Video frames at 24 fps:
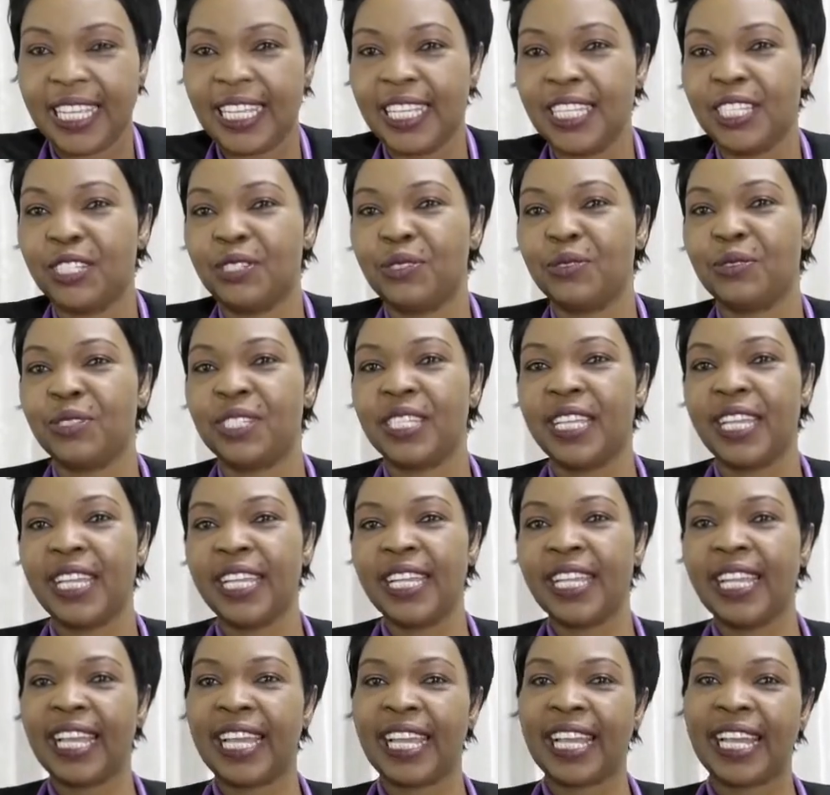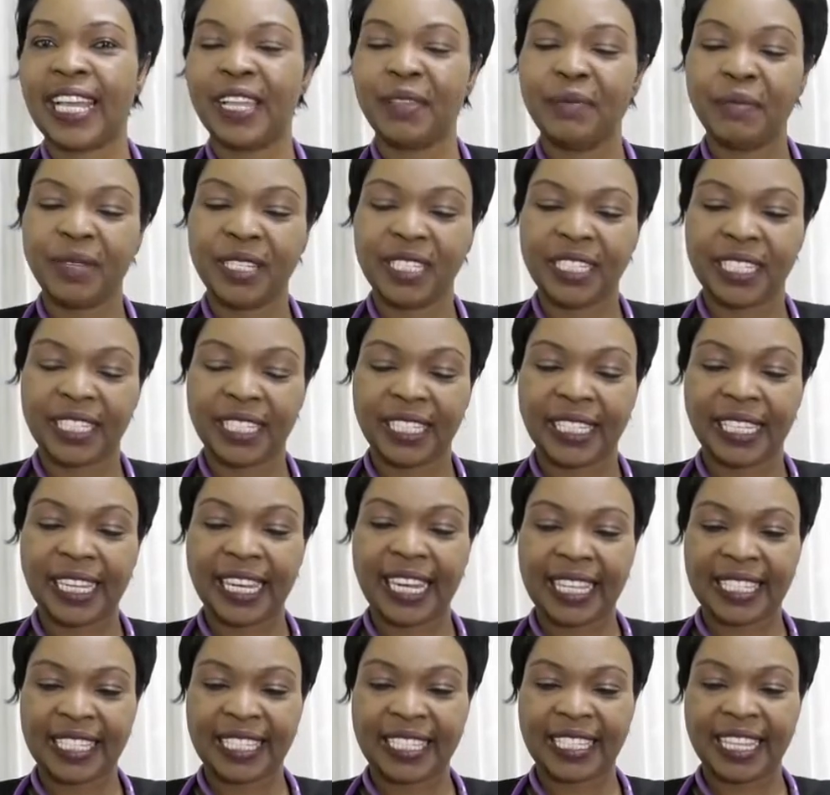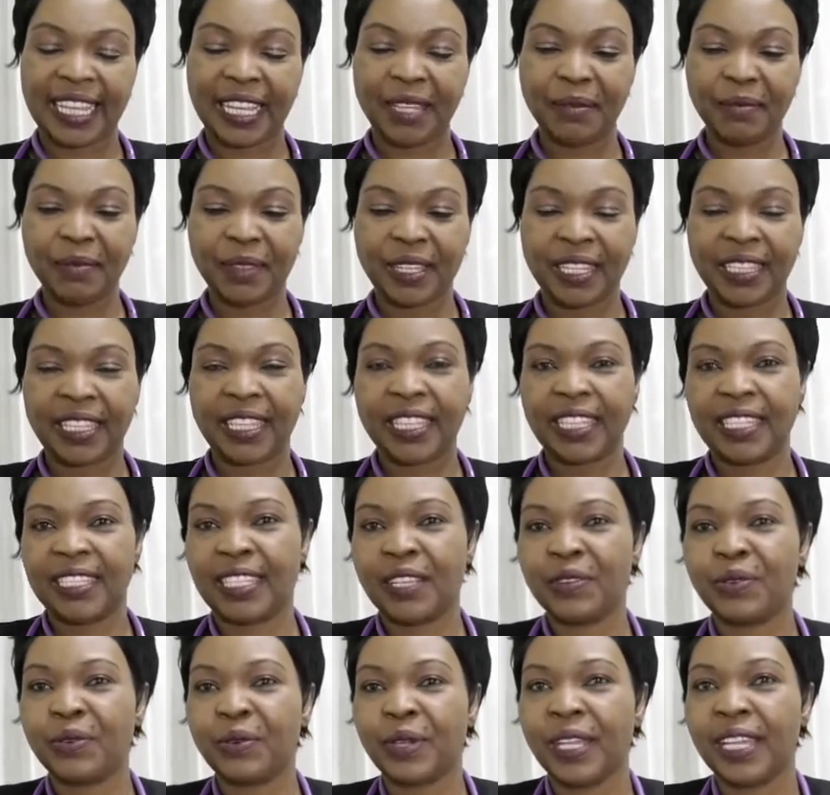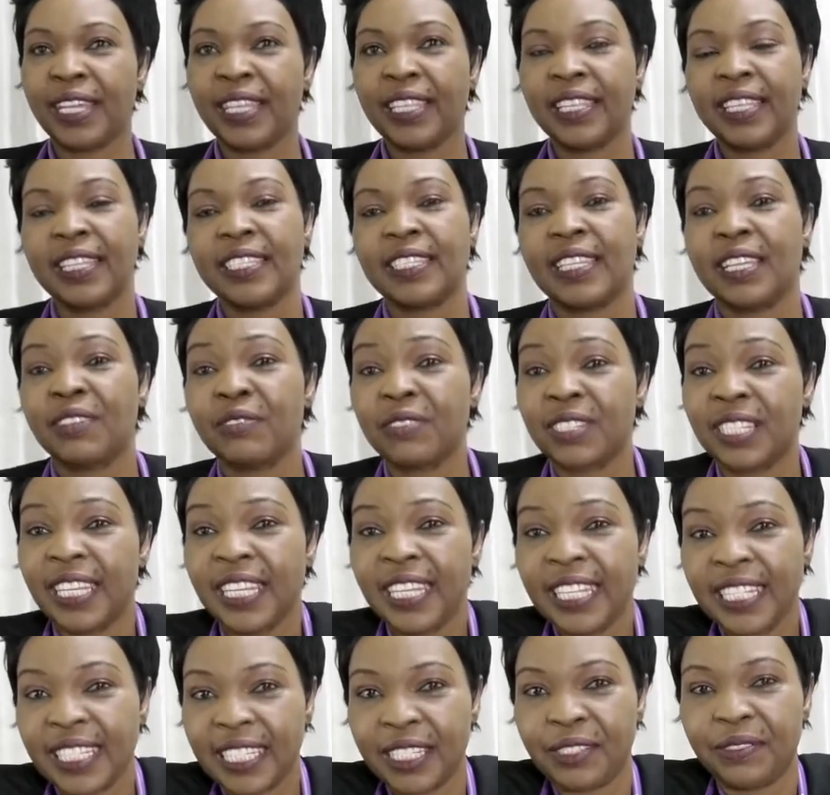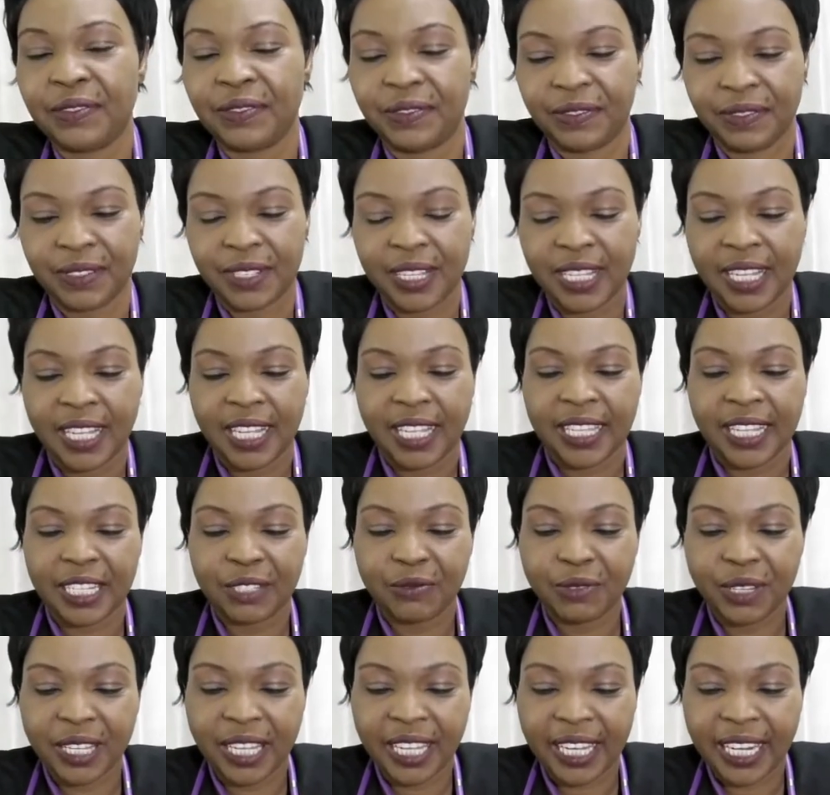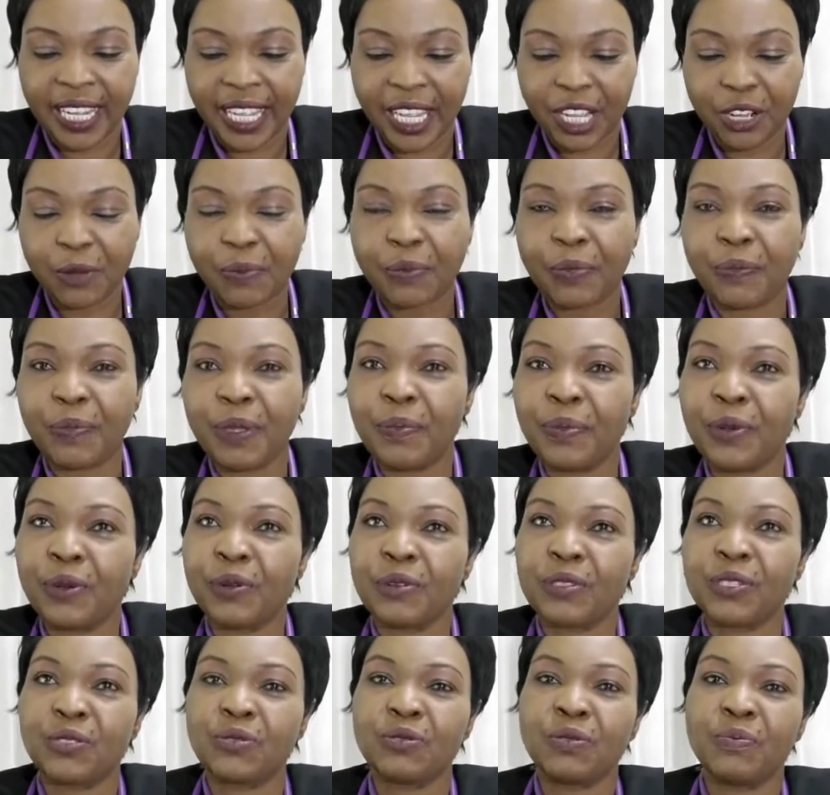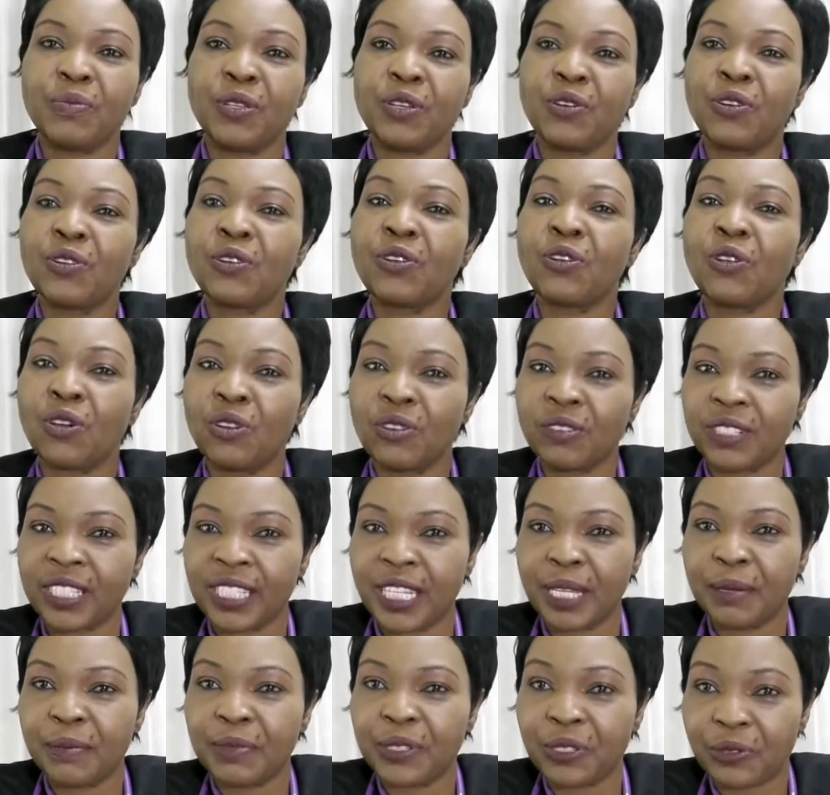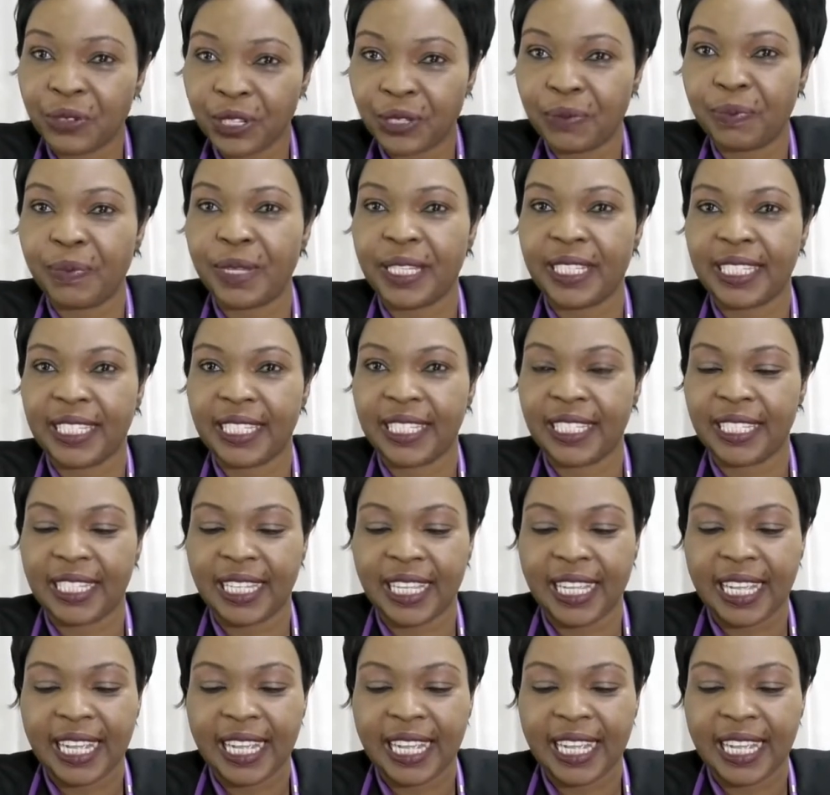Today, like I mentioned last time, that there's an alternative that we can help people not to be on long-term treatment.